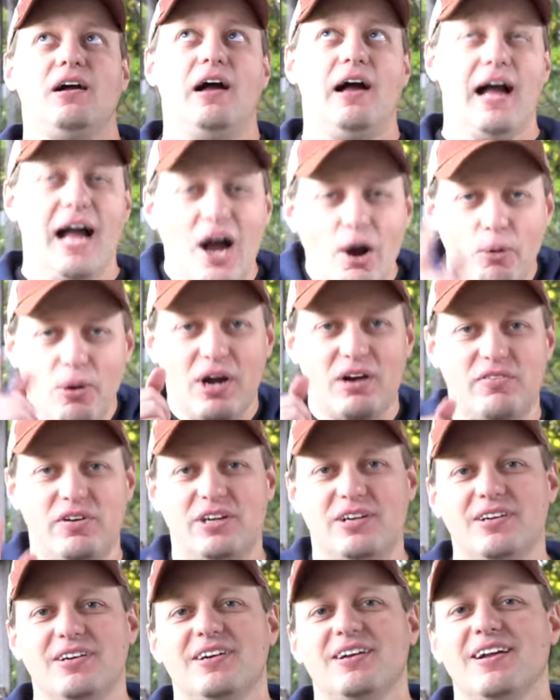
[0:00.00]

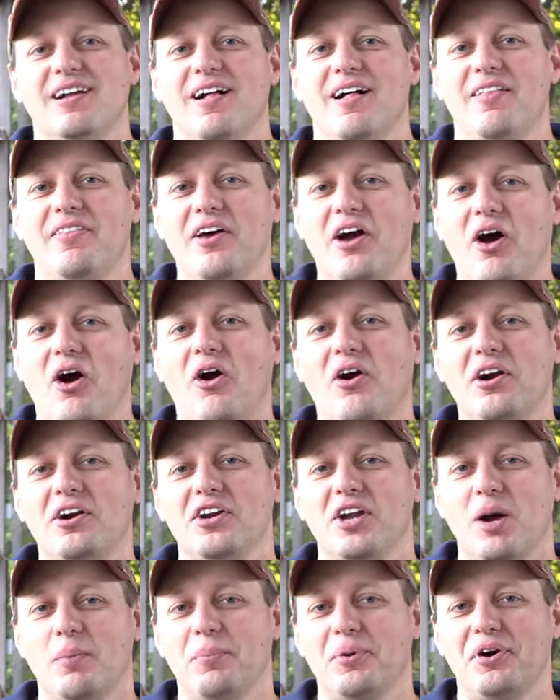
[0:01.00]
However, there are a
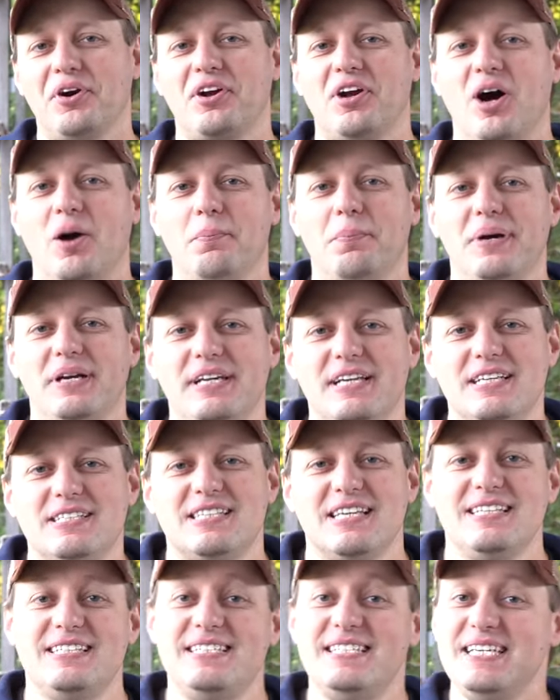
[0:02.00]
number of companies
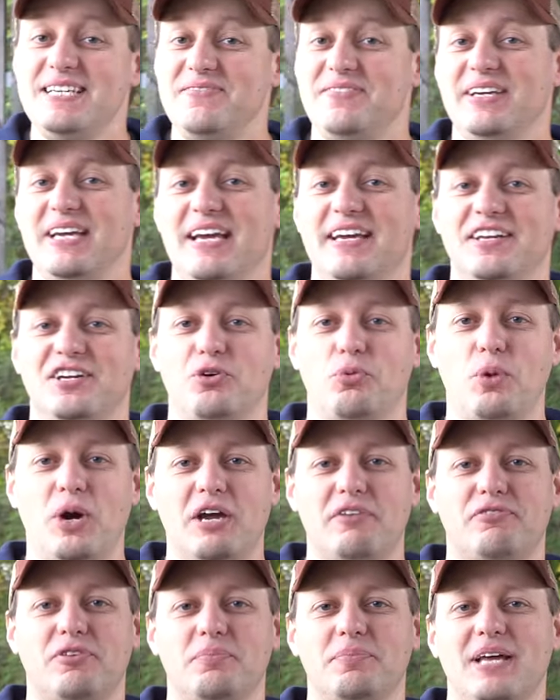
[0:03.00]
that deviated
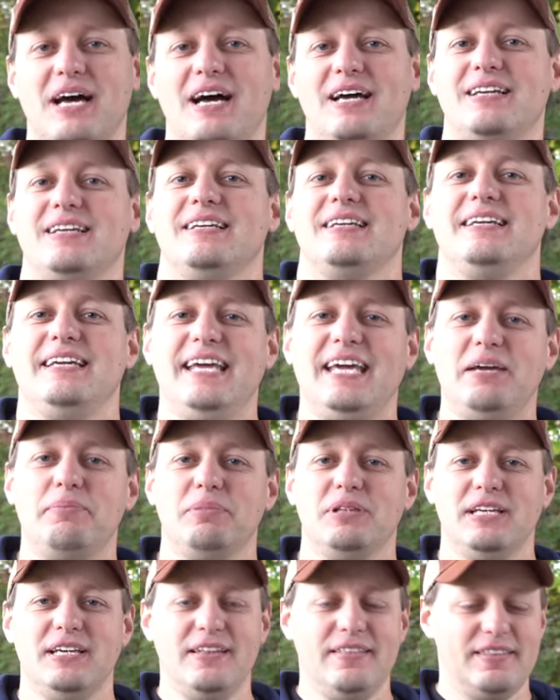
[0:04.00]
away from that,
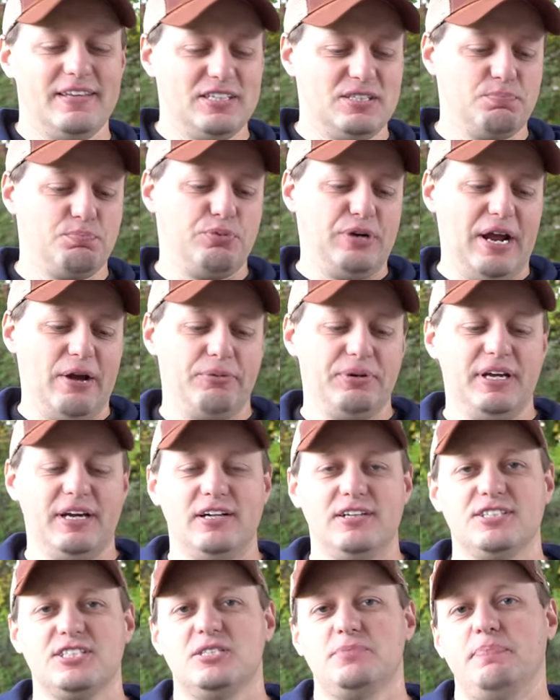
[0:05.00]
namely this
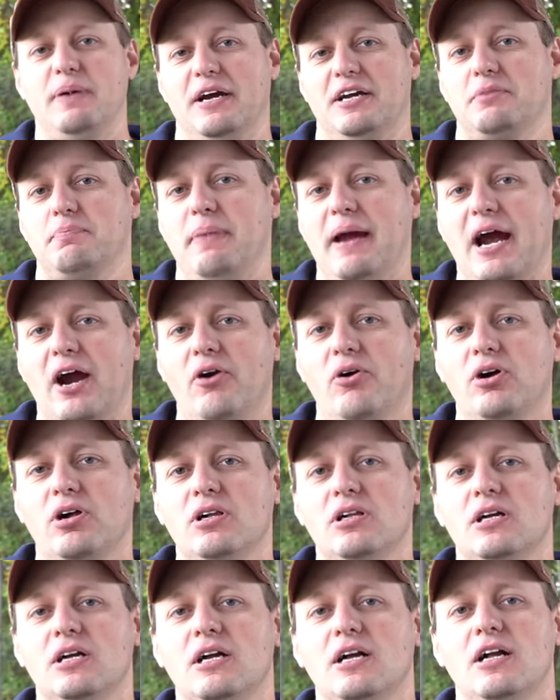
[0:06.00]
Brownell spec
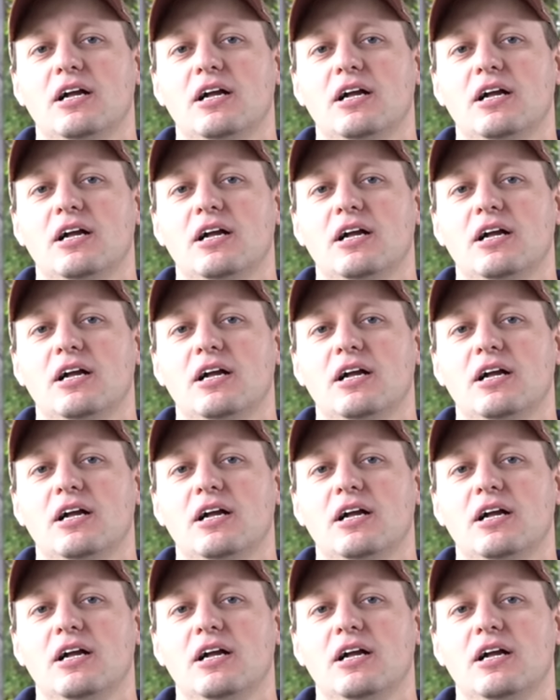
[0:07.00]
barrel,